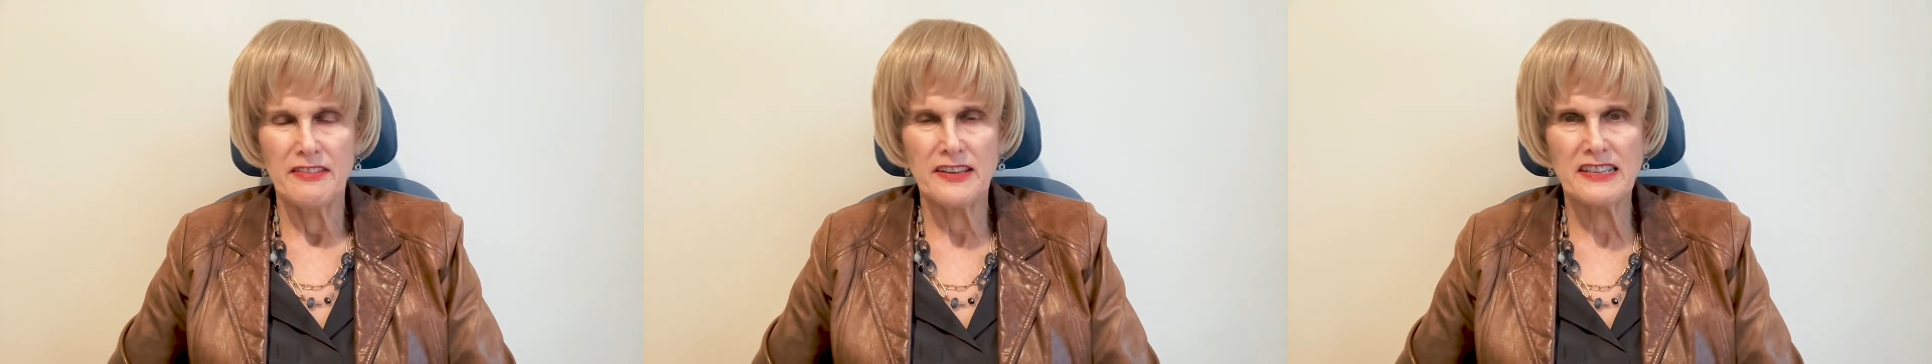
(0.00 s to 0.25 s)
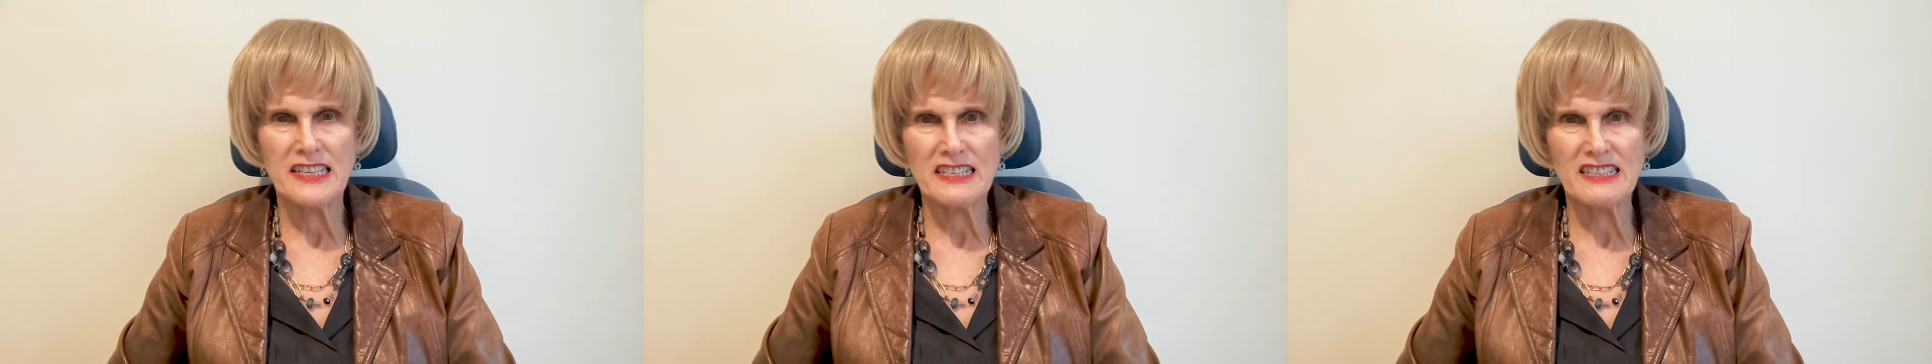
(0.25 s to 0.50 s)

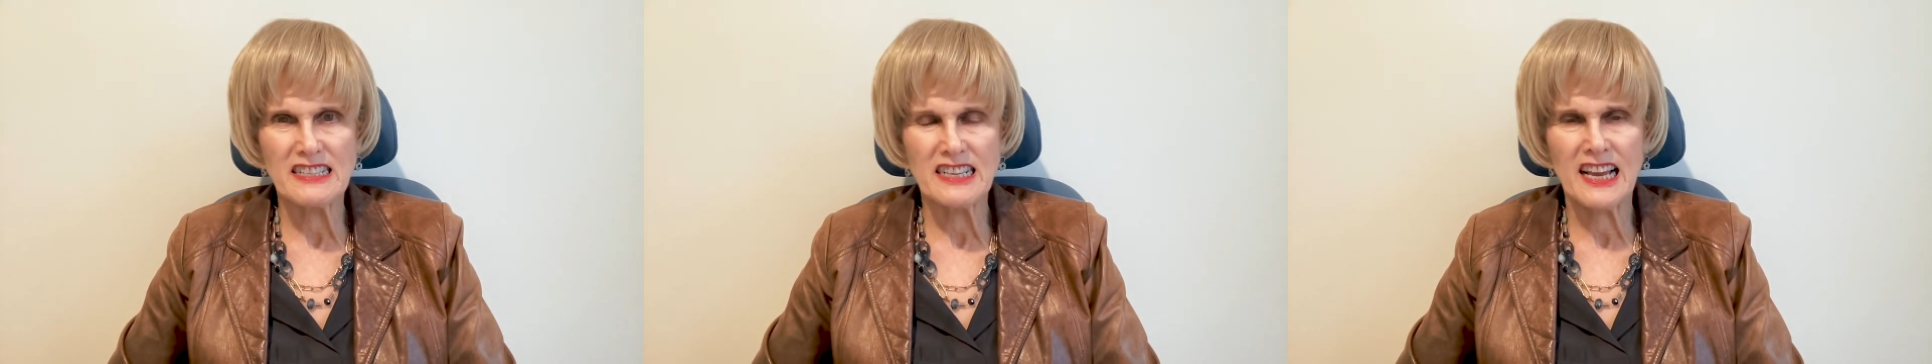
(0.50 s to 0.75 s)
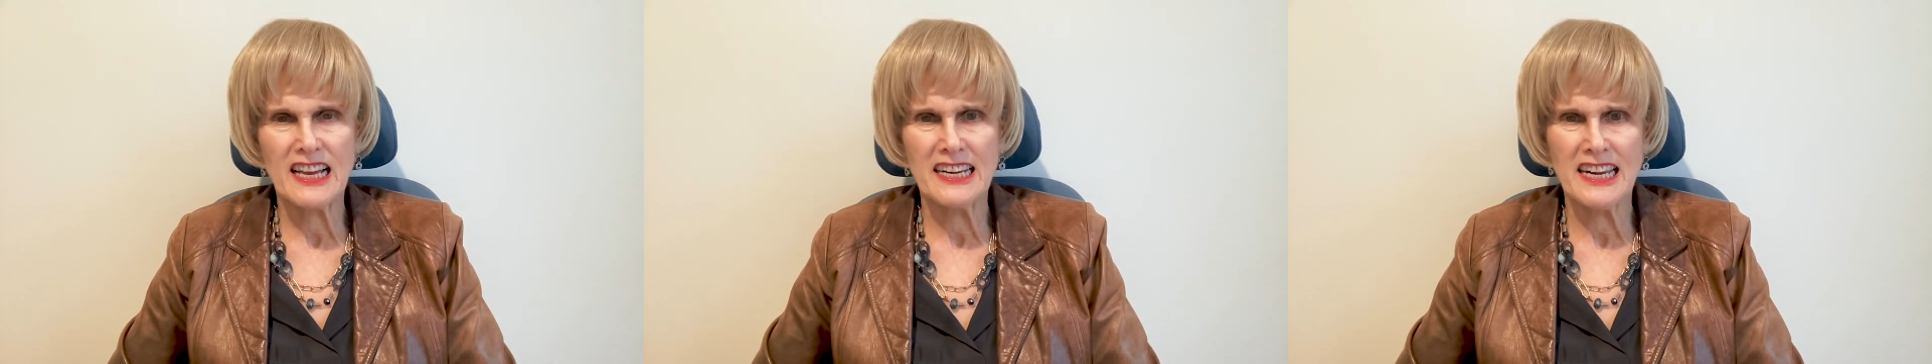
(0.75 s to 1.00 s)
The
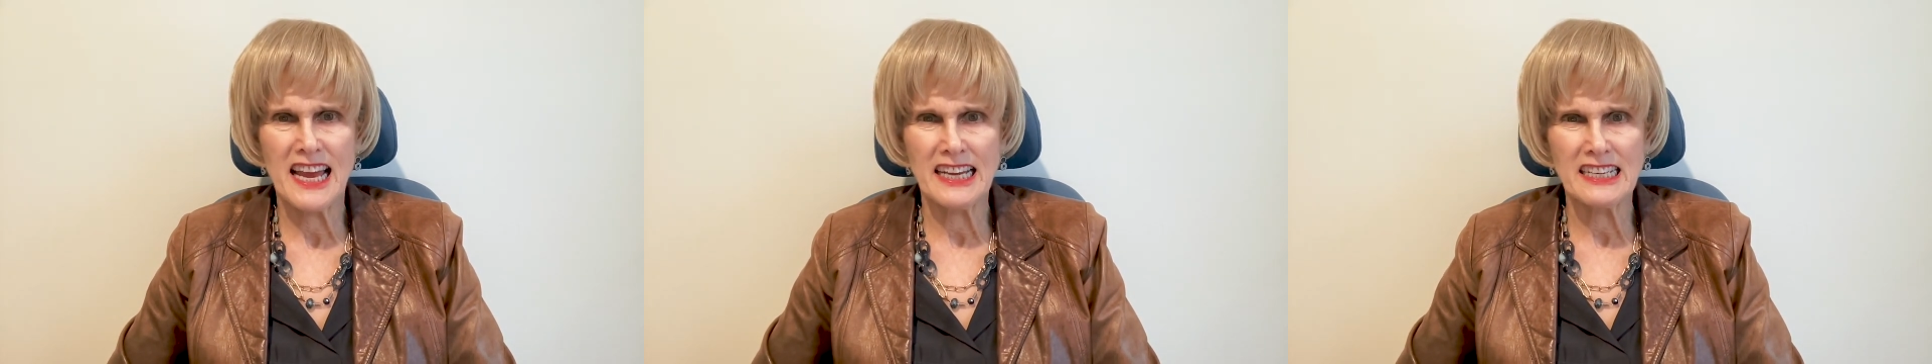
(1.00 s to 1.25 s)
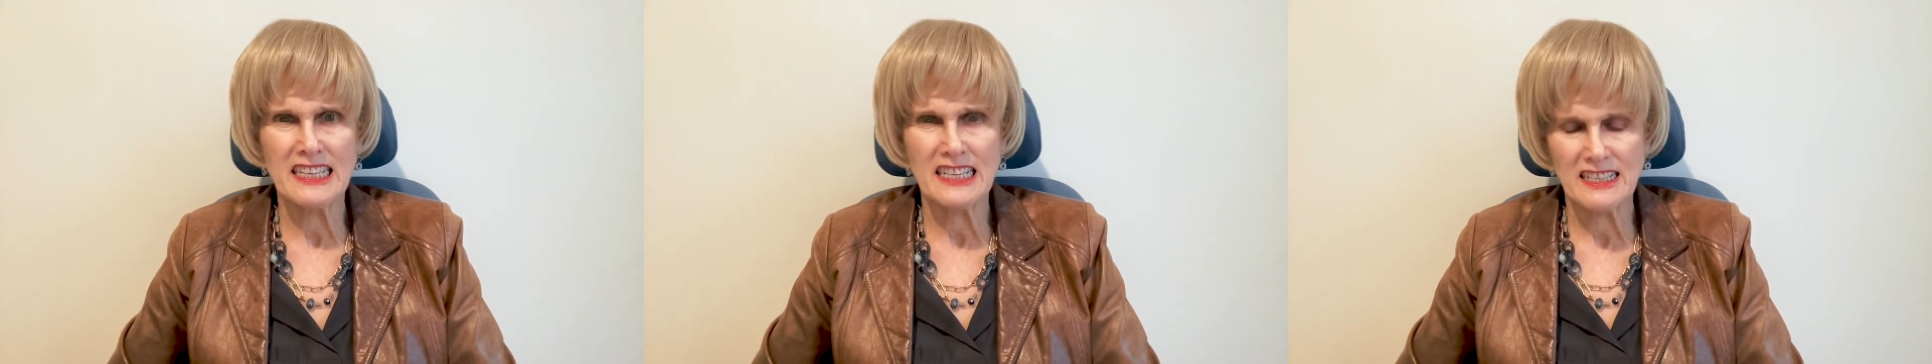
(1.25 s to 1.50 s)

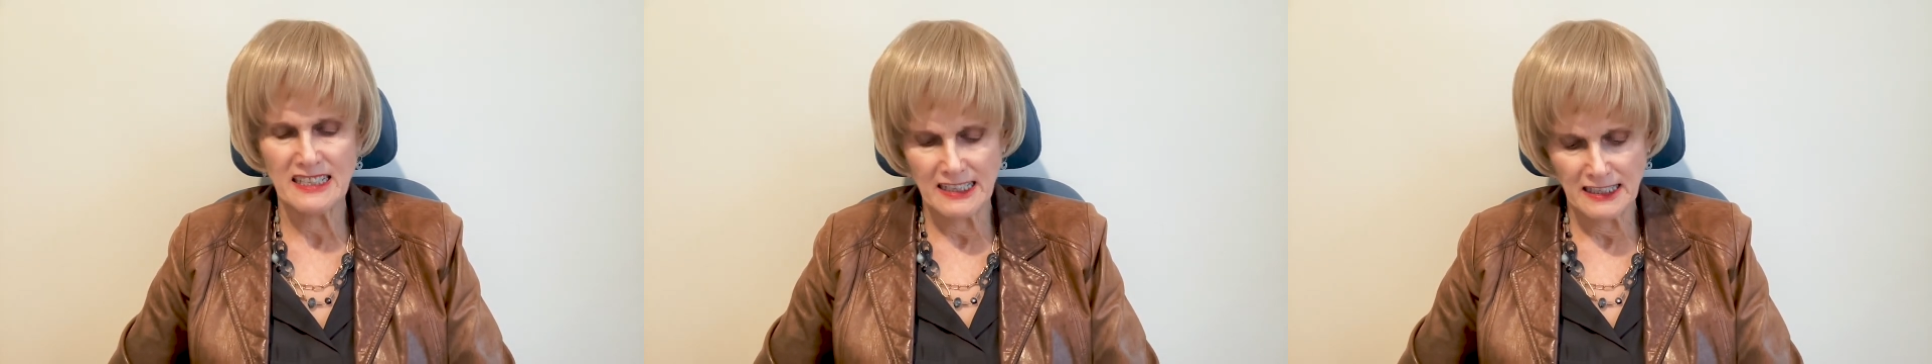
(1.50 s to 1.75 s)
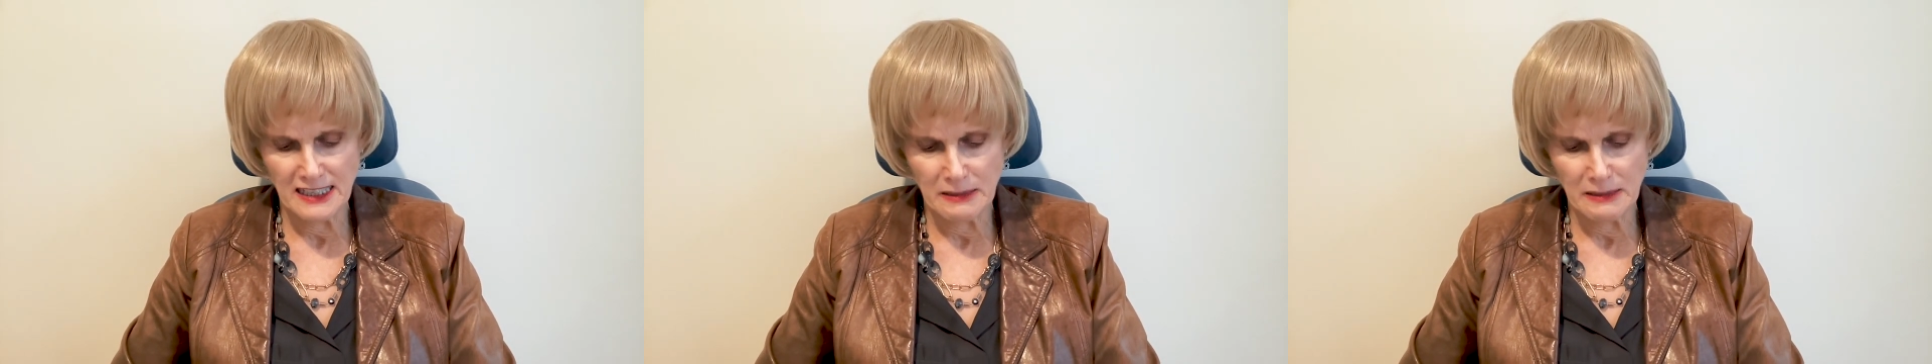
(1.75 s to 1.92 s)
disconnect is that